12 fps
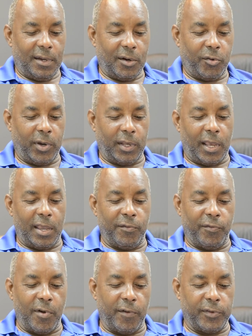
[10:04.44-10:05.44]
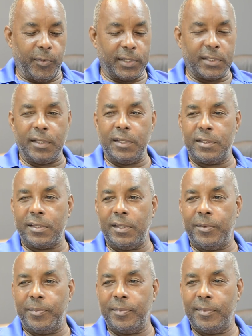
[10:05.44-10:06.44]
a cricket that involved the West Indies
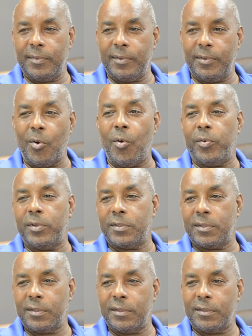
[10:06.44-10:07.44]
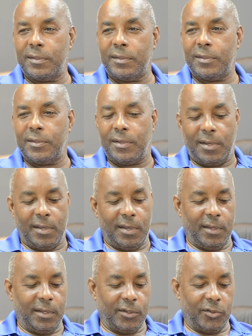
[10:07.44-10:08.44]
team always.
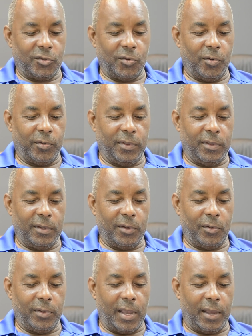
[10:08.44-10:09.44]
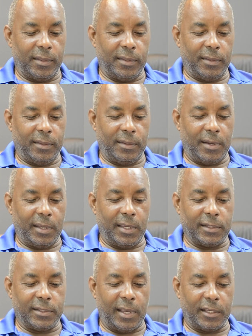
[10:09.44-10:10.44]
So you know that I
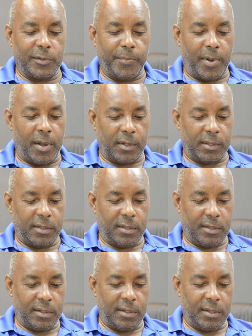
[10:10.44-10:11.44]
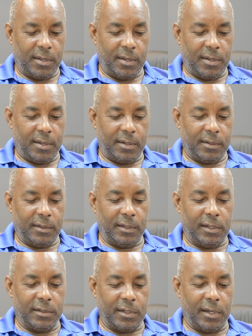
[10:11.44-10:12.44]
guess that sparked the
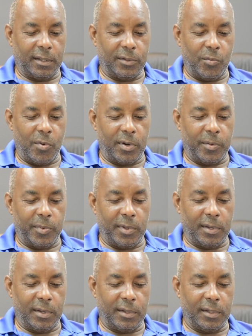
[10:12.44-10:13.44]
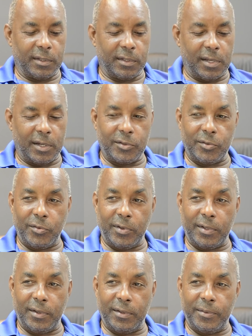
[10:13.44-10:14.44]
desire to want to be an international
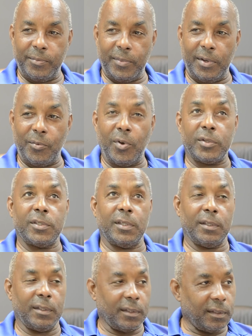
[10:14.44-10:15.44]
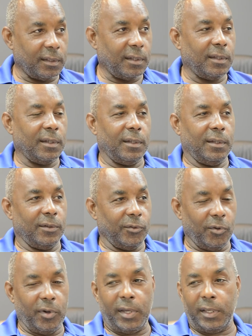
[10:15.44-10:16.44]
cricketer by watching
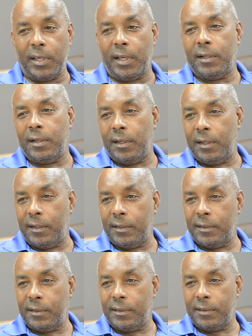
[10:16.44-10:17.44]
Rohan Kanhai and